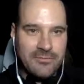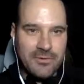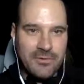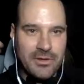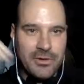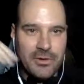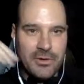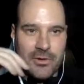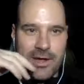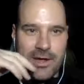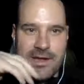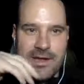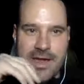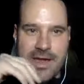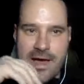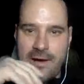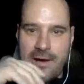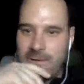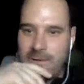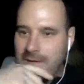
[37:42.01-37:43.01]
for you right
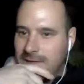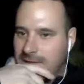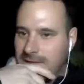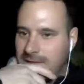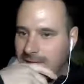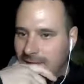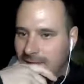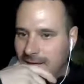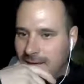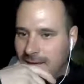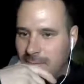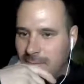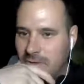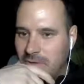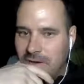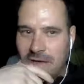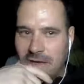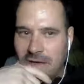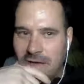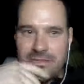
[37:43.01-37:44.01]
now. Um,
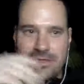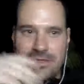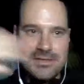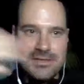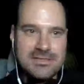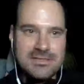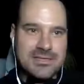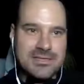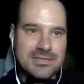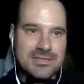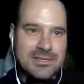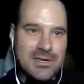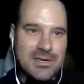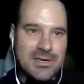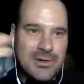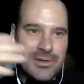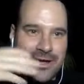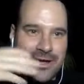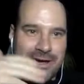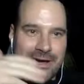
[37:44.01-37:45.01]
you got things to
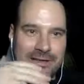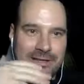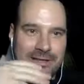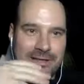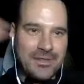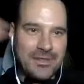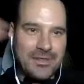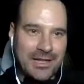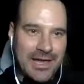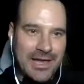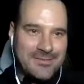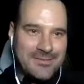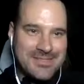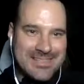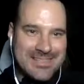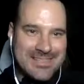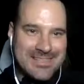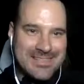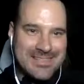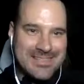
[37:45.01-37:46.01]
do. You got to live the
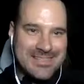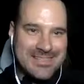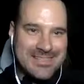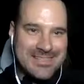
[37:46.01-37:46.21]
lifestyle.